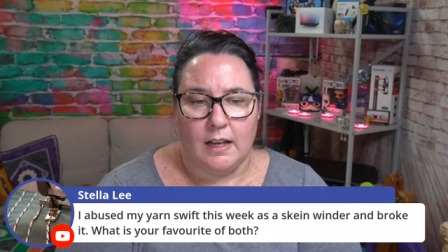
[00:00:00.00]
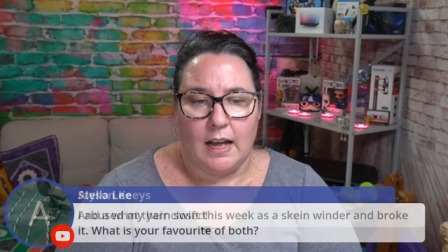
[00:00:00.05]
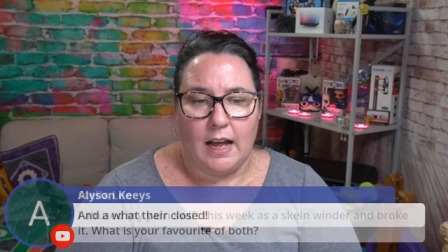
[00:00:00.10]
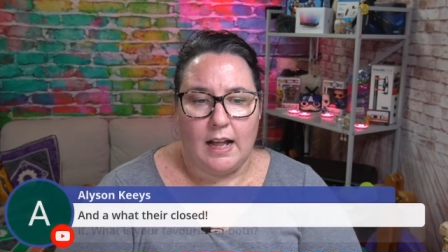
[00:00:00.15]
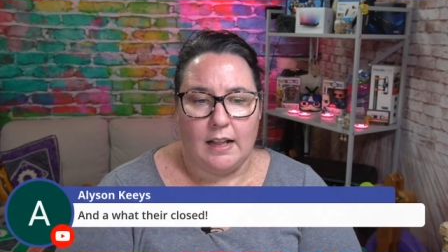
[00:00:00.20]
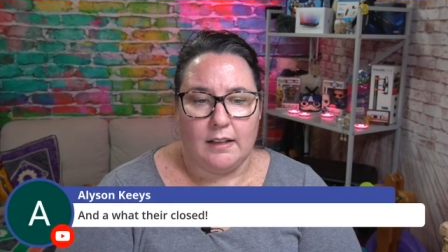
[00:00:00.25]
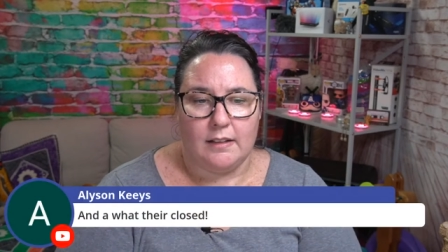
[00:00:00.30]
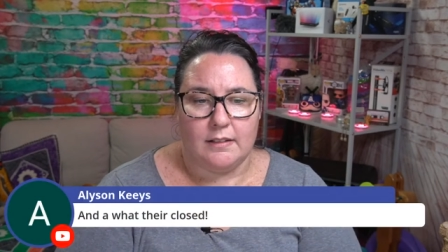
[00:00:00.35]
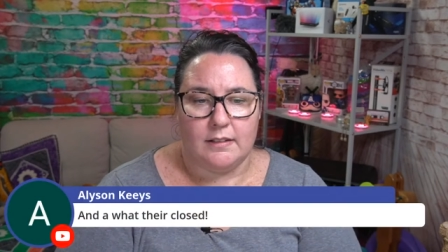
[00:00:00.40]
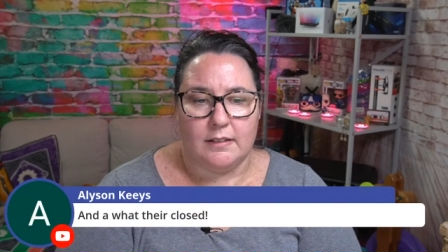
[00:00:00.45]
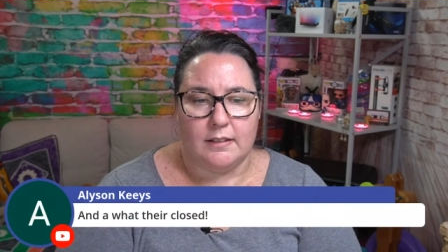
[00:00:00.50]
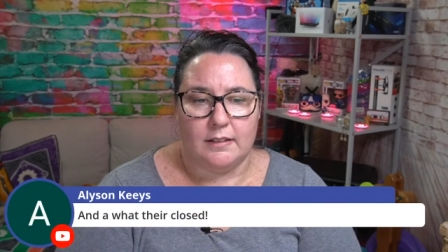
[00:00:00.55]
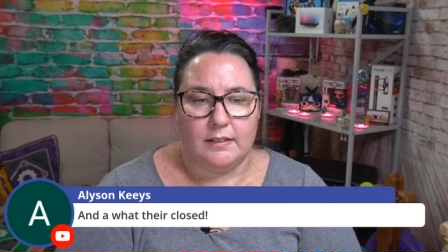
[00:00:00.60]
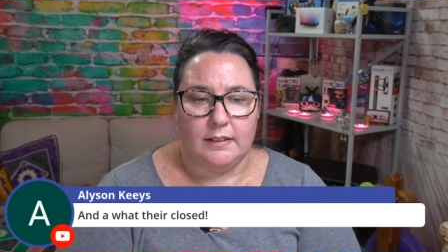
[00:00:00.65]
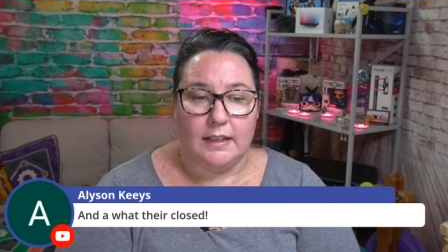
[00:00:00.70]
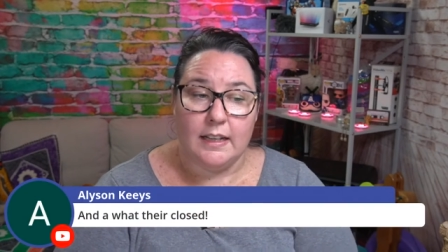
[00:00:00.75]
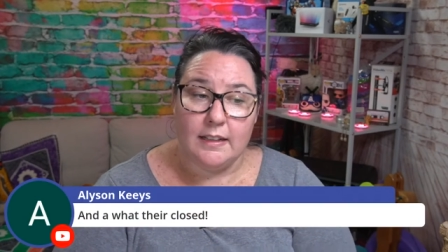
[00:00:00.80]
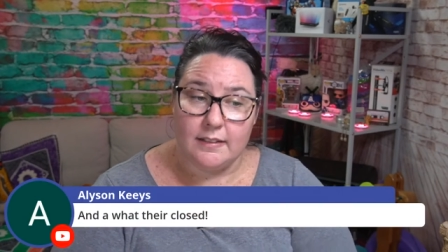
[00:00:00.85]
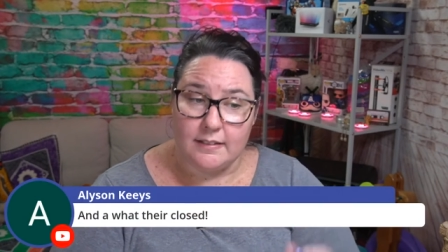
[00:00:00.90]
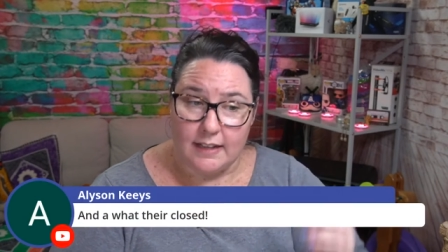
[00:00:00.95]
Allison,
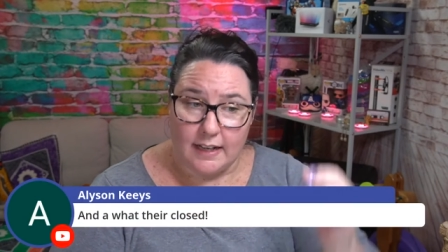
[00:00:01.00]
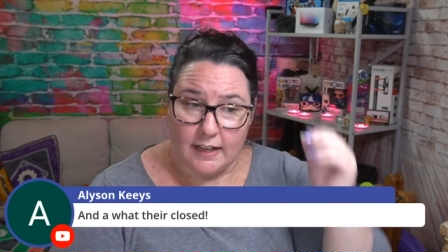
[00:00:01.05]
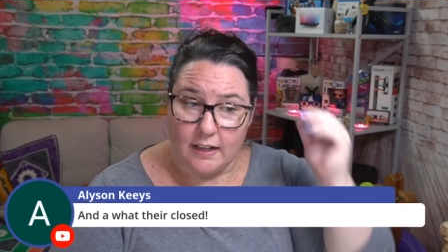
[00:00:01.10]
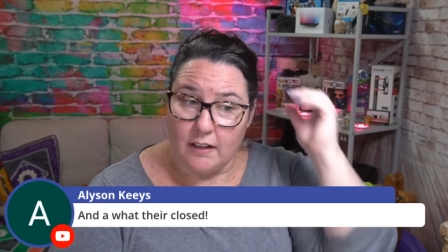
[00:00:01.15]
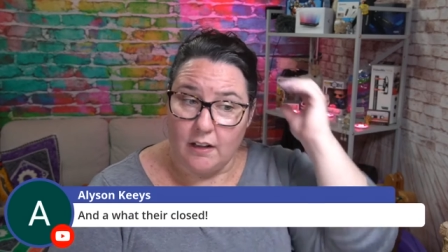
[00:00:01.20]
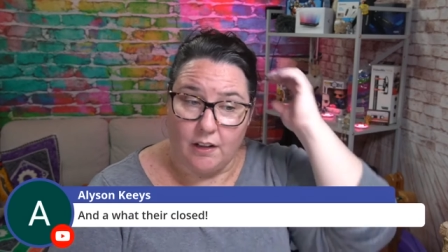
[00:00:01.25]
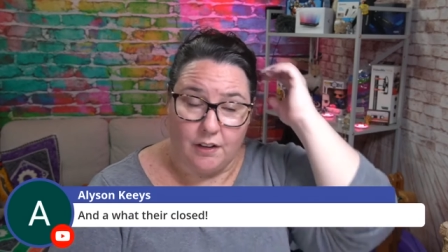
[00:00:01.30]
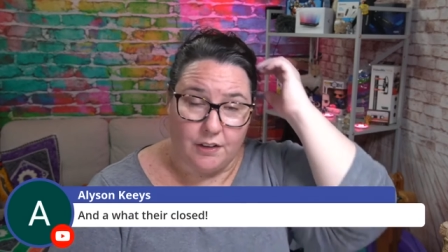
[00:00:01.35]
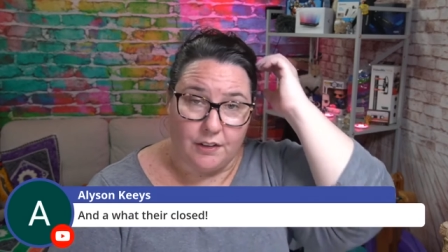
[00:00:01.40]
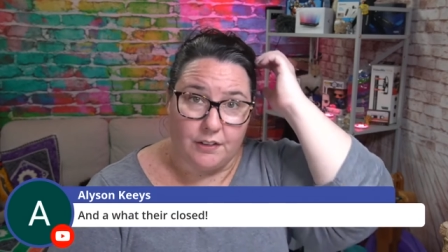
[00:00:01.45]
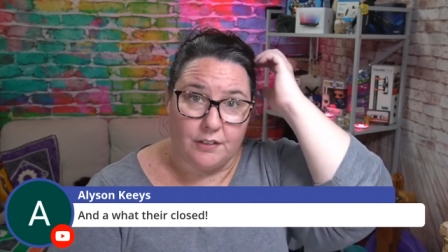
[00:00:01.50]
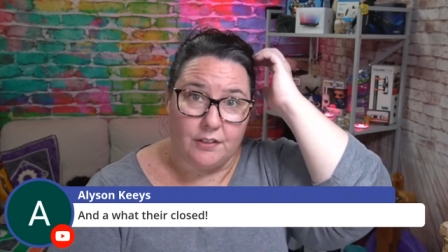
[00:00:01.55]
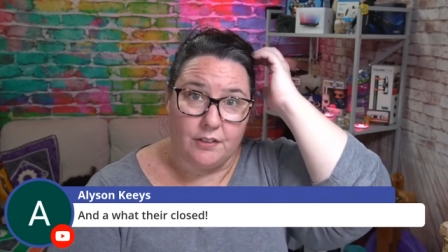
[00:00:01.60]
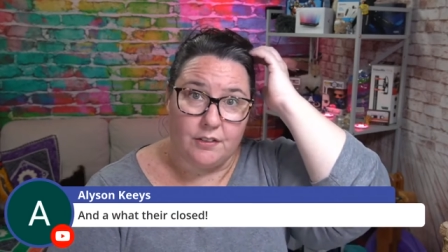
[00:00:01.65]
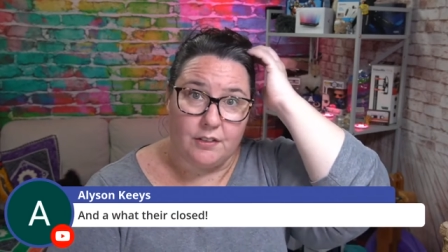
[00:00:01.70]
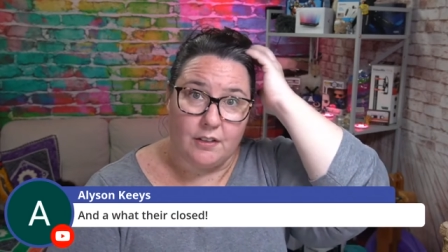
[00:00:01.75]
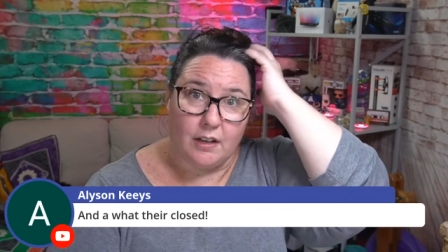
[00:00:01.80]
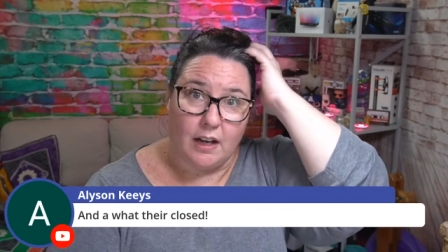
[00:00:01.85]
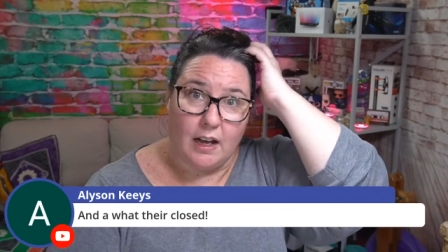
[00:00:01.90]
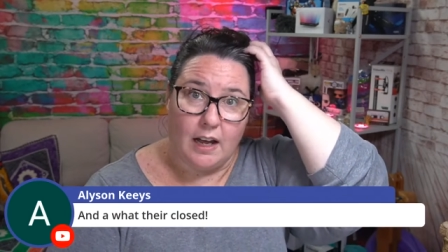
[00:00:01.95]
yes, they're
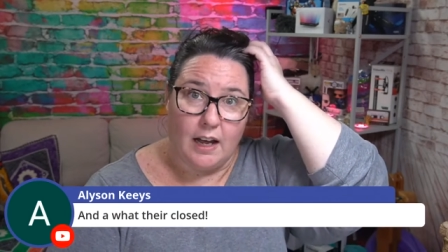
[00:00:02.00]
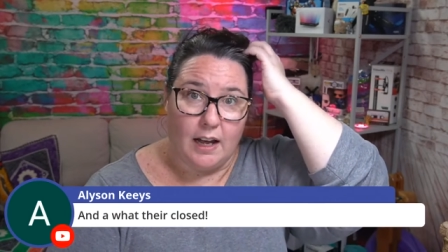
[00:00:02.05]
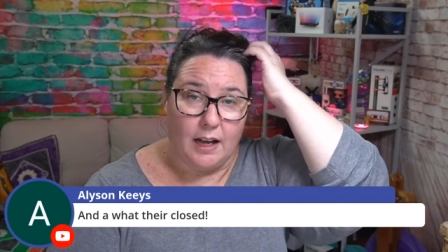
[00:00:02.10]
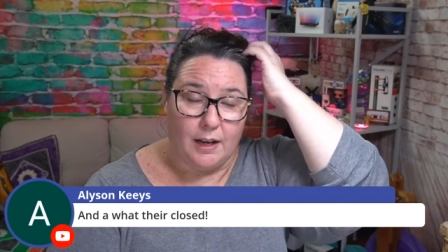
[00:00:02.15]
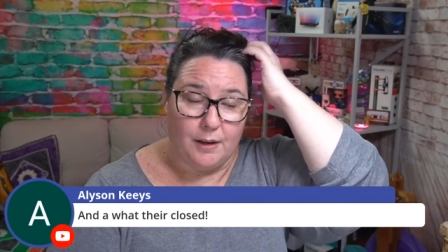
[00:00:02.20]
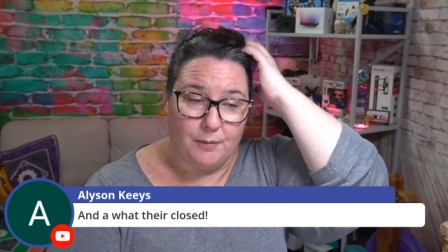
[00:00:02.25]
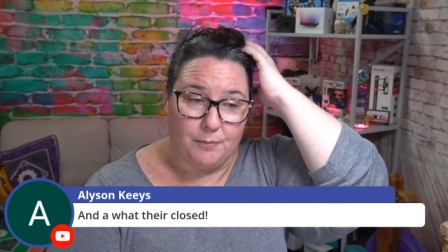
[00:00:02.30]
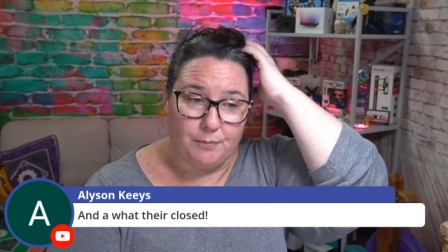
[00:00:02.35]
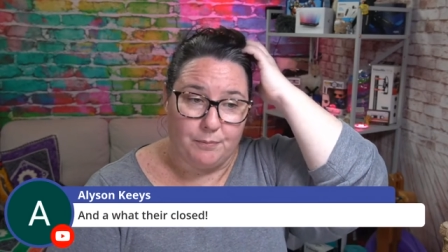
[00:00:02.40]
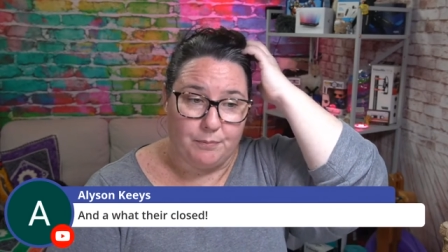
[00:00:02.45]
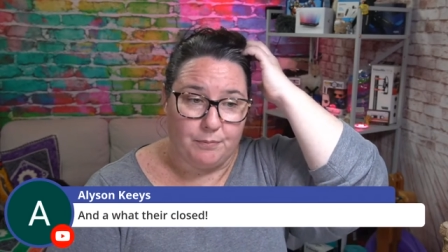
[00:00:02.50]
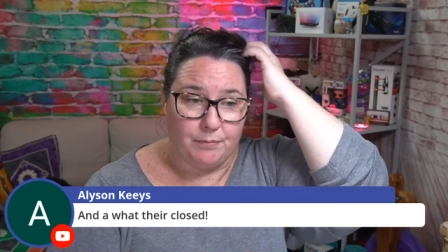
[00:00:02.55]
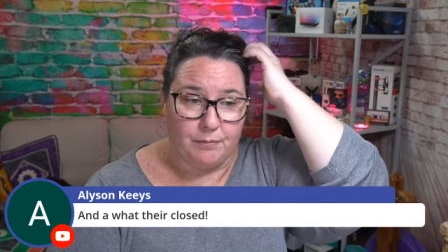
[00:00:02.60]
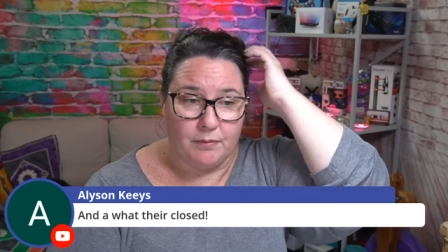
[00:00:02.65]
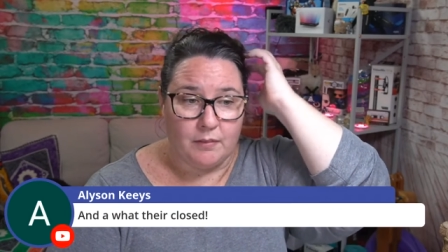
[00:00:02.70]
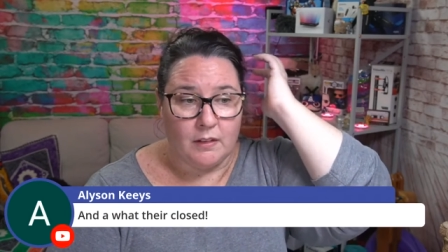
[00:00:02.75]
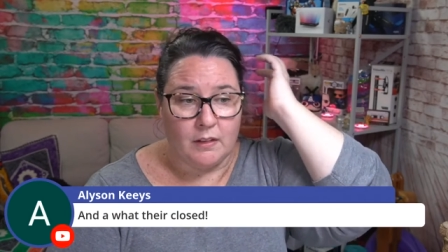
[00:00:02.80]
closed. Um,